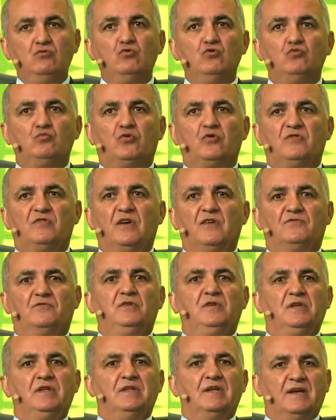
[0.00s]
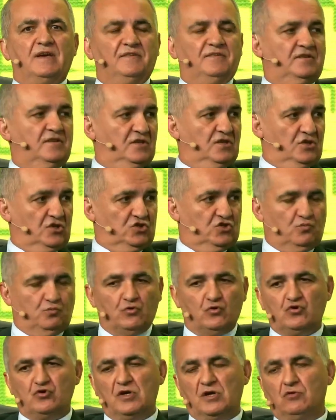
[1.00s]
huge steps in
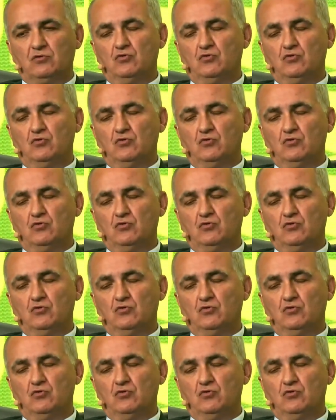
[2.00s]
the